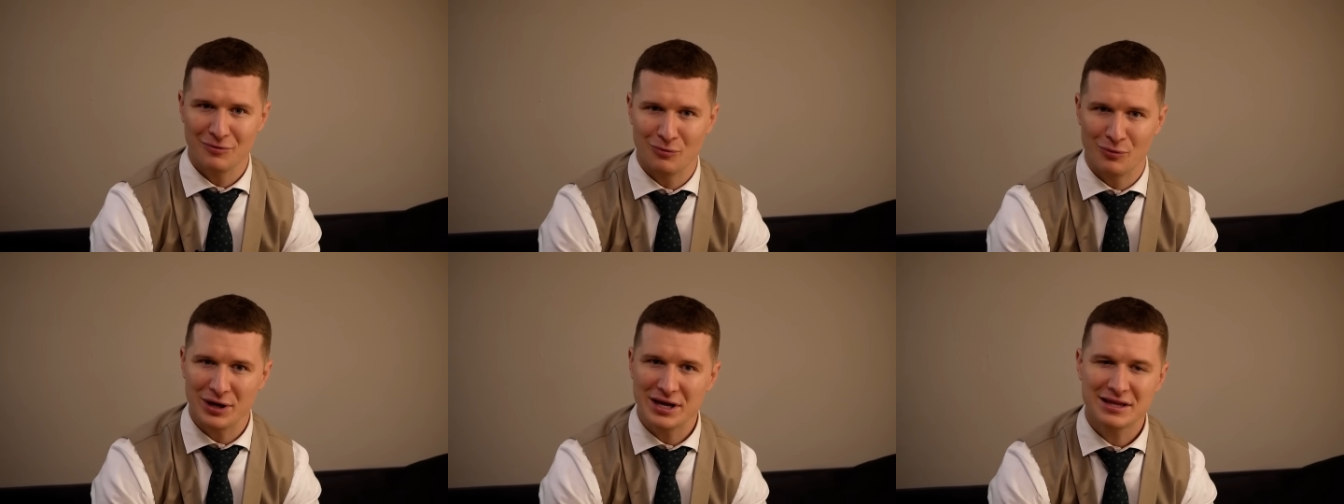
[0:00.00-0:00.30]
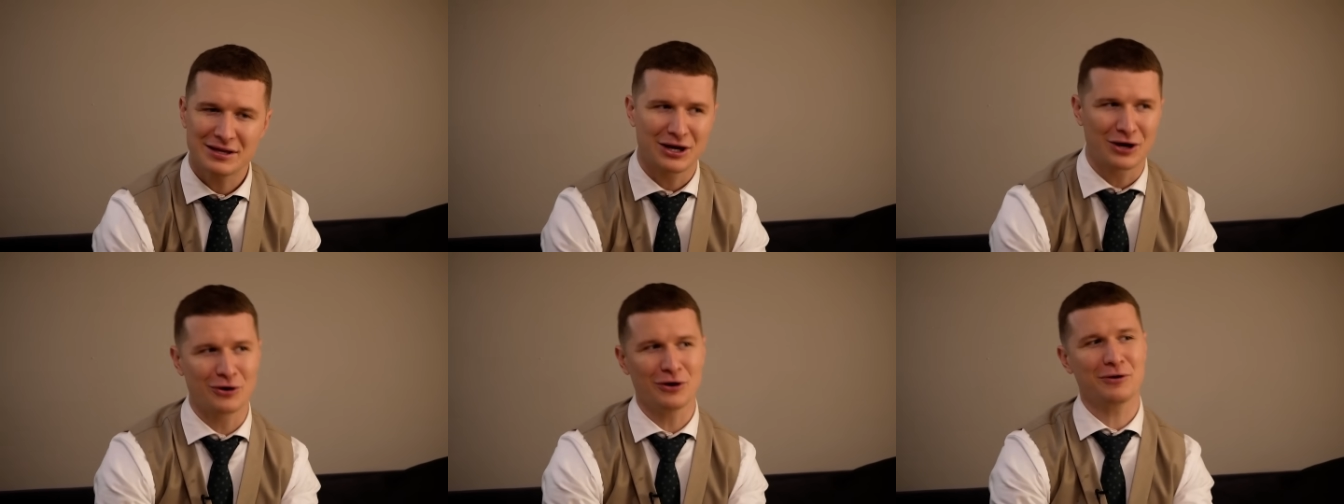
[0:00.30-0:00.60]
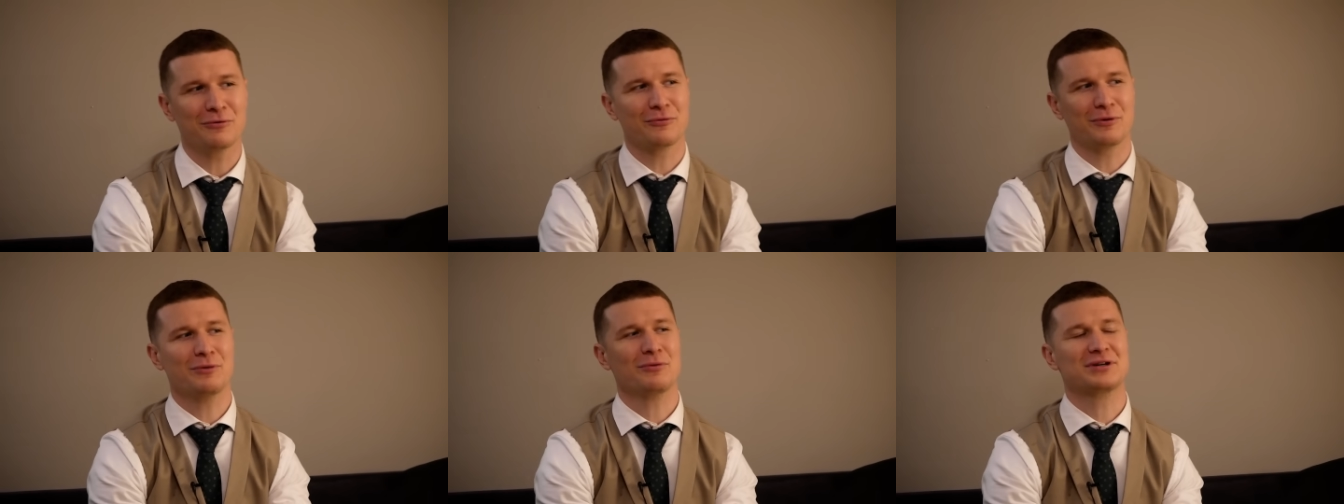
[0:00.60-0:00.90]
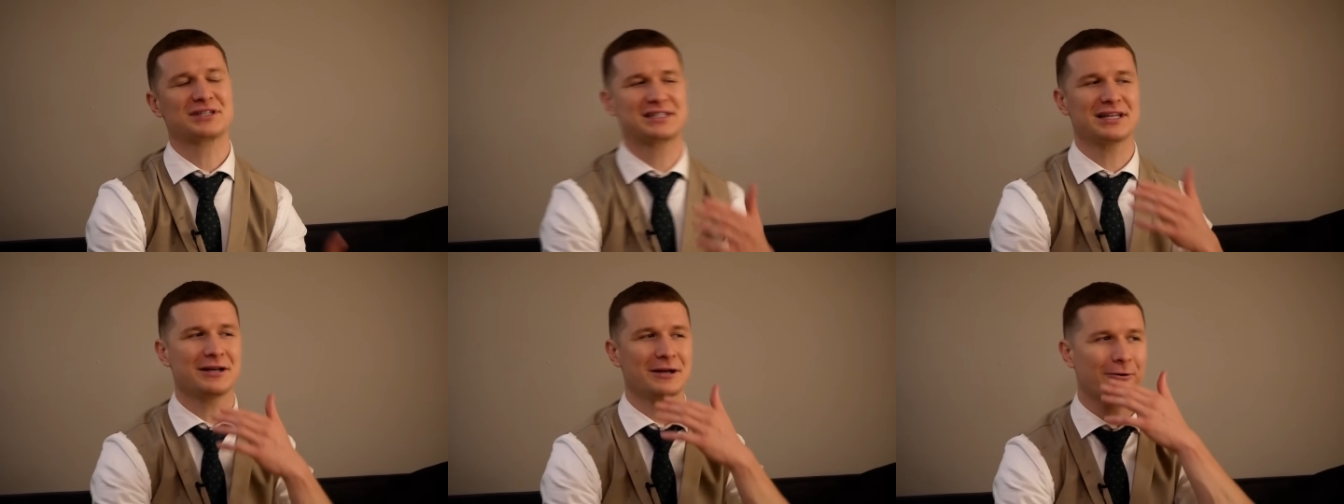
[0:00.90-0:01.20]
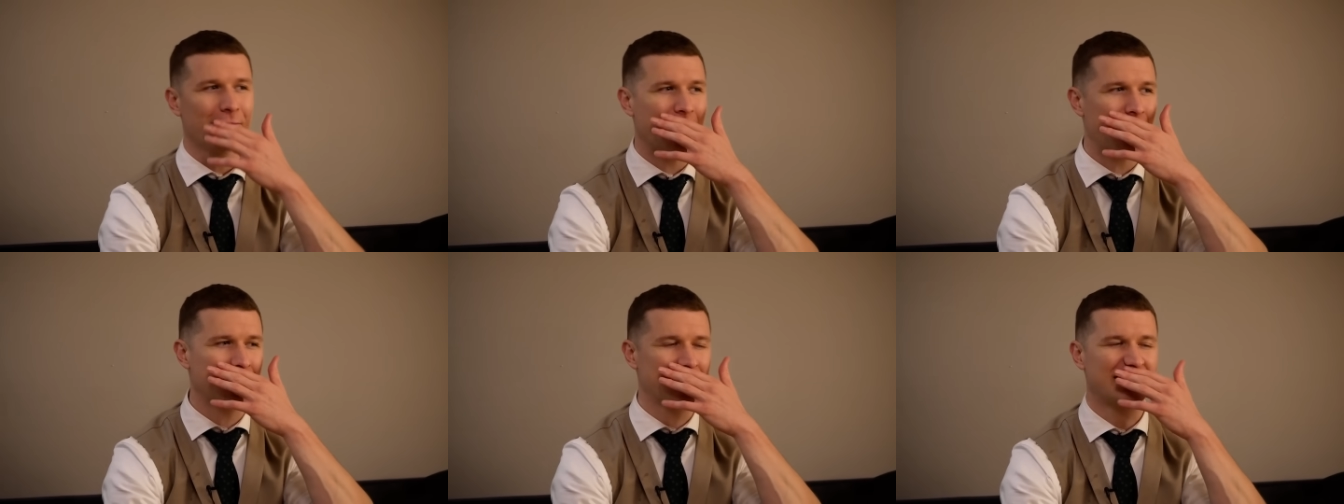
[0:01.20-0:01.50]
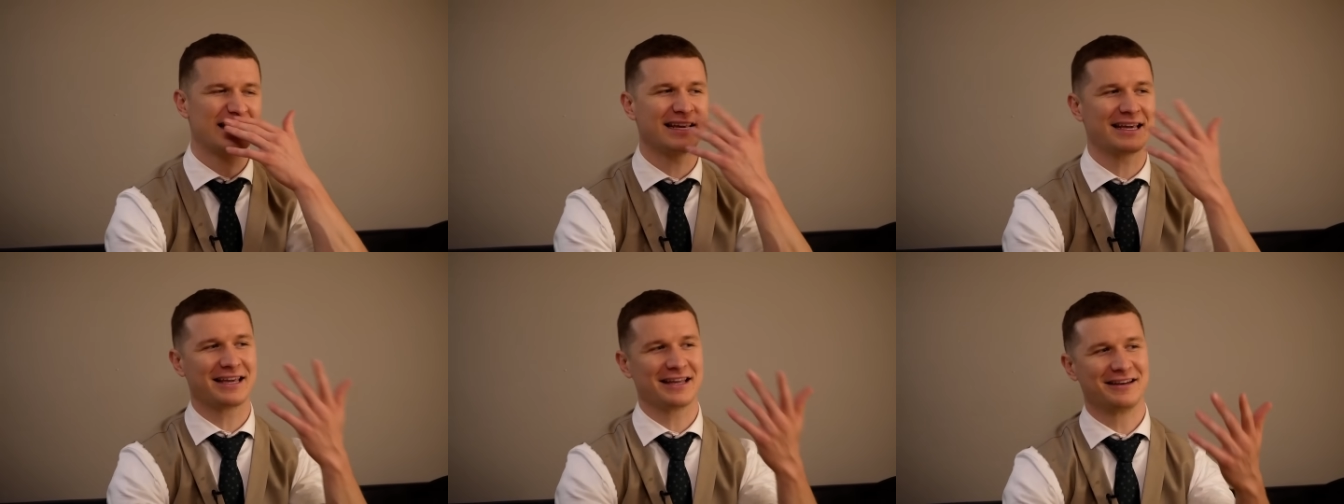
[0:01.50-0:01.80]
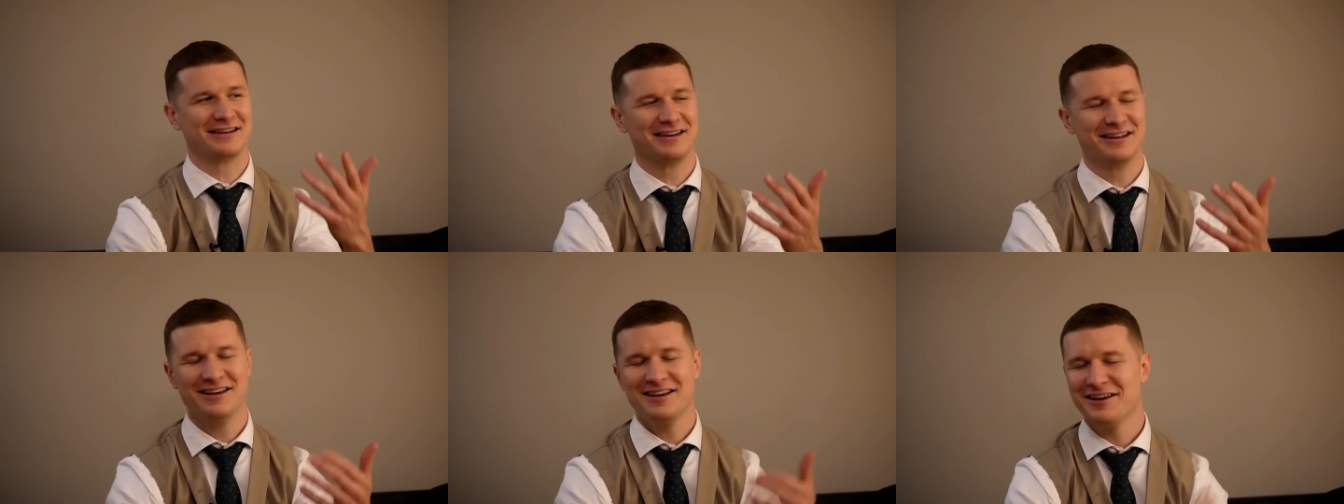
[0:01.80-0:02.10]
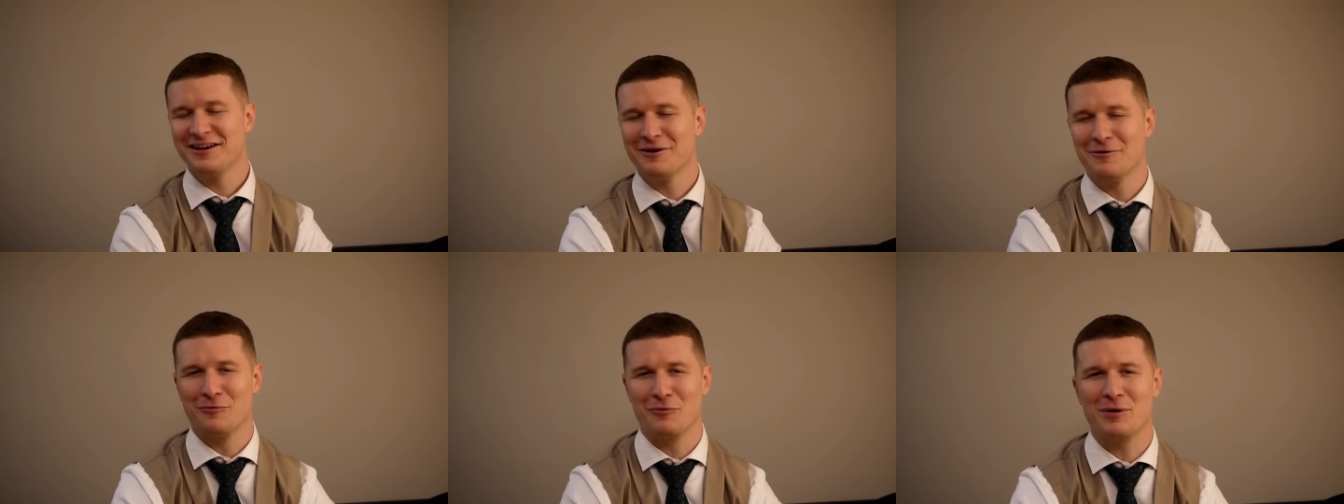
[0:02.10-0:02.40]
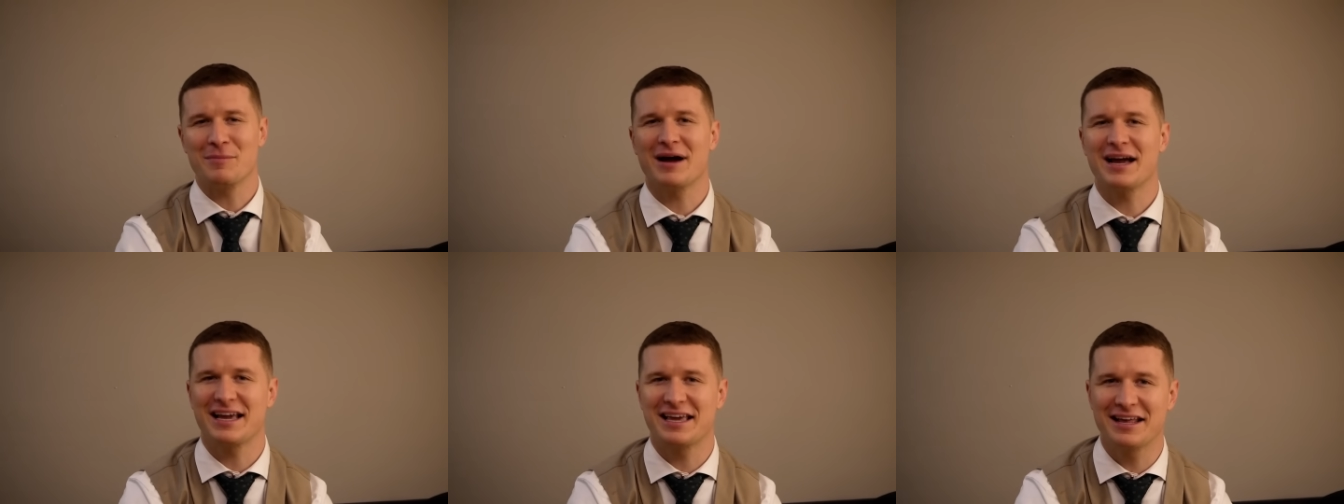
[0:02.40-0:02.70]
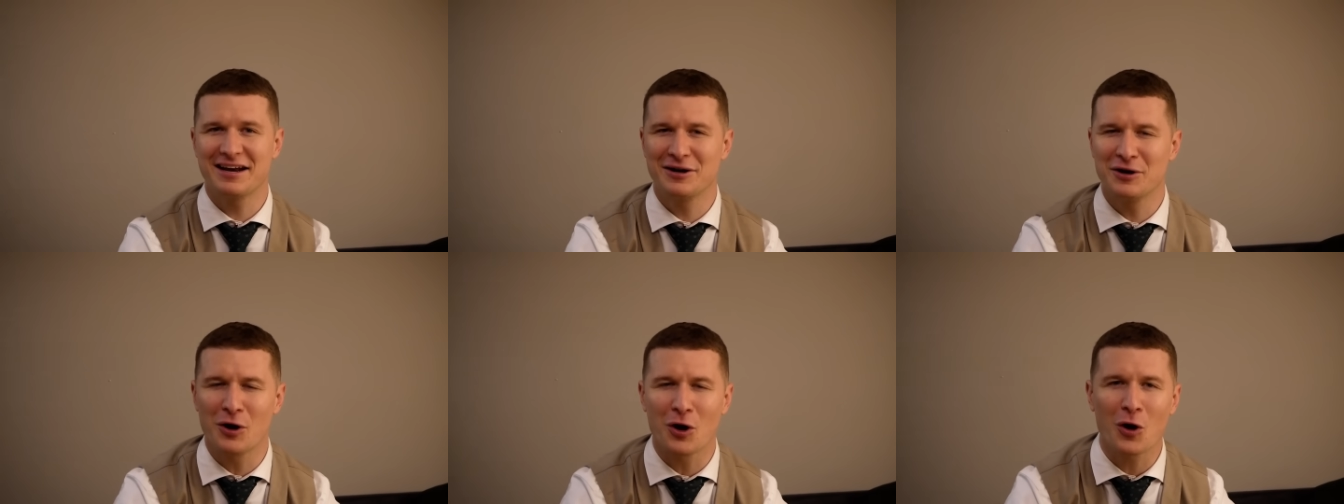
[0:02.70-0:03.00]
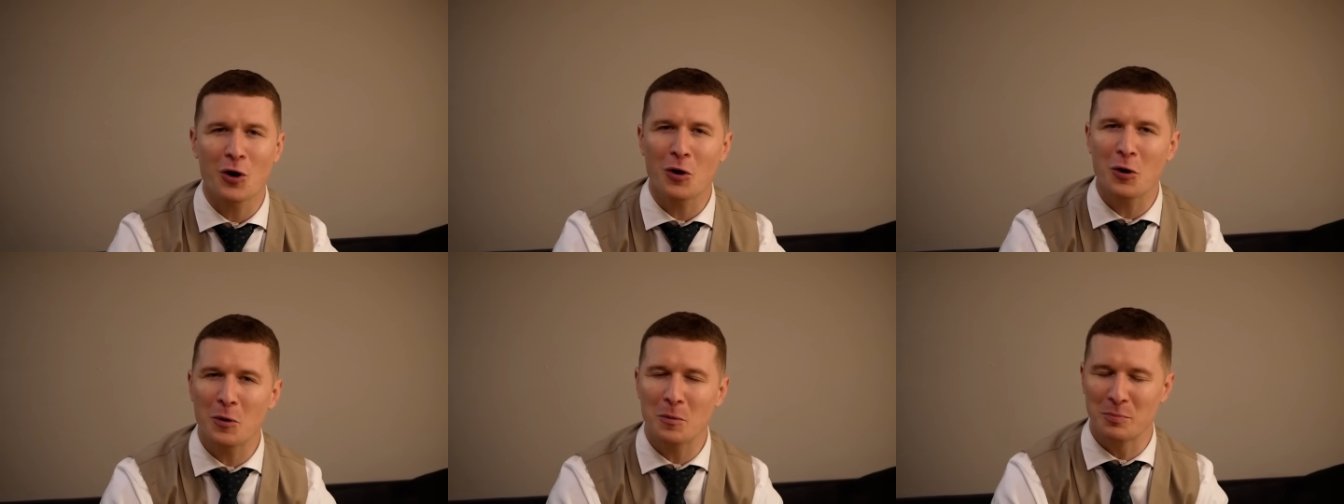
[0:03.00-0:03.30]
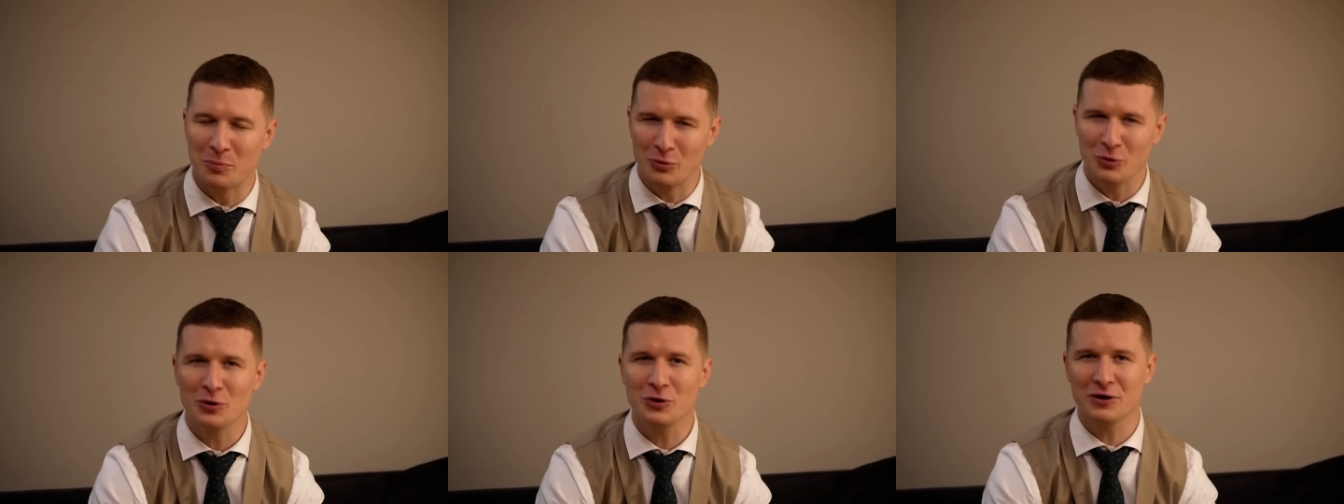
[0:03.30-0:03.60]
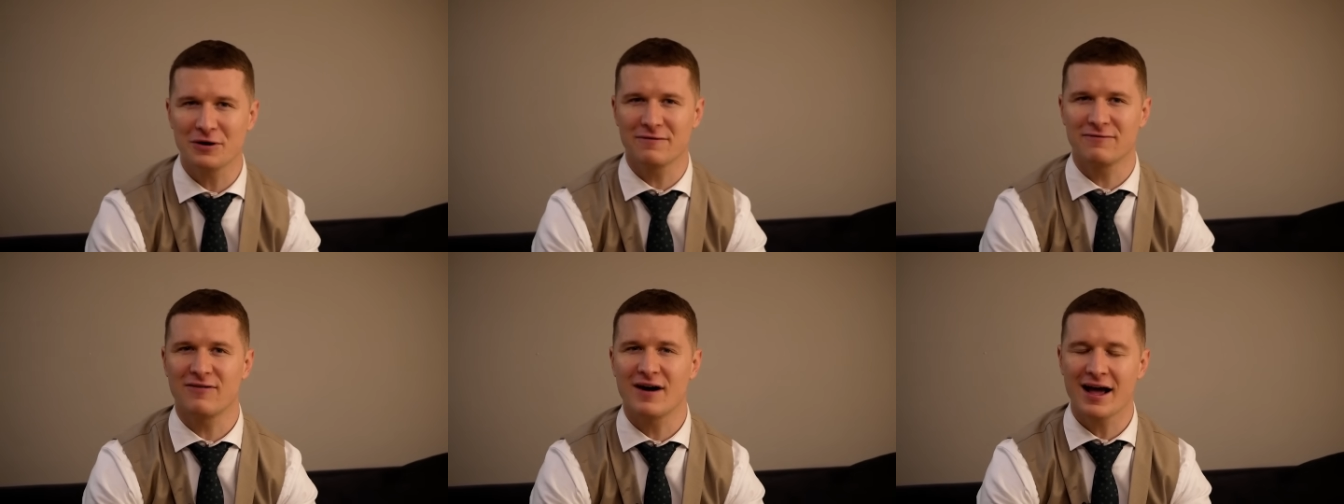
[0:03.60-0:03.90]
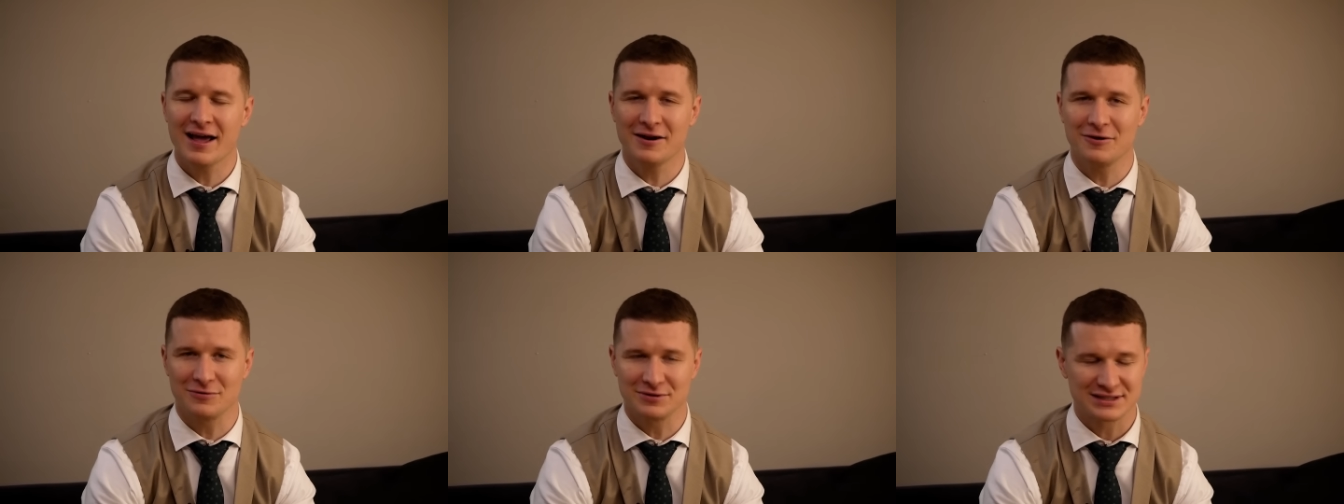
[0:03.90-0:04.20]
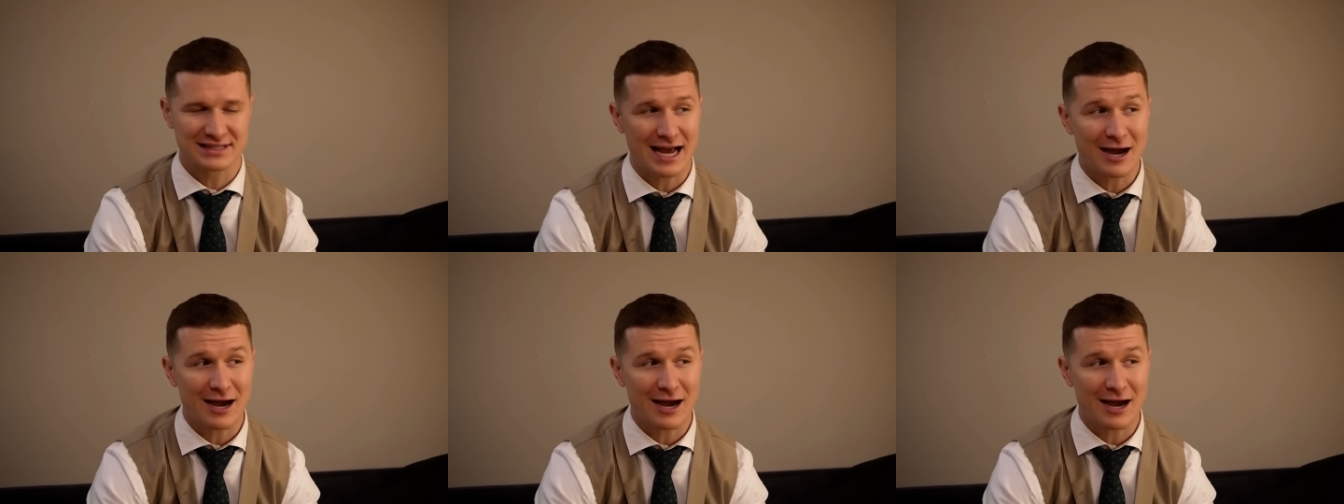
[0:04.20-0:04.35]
we were sitting around thinking we might get an all Brook finals.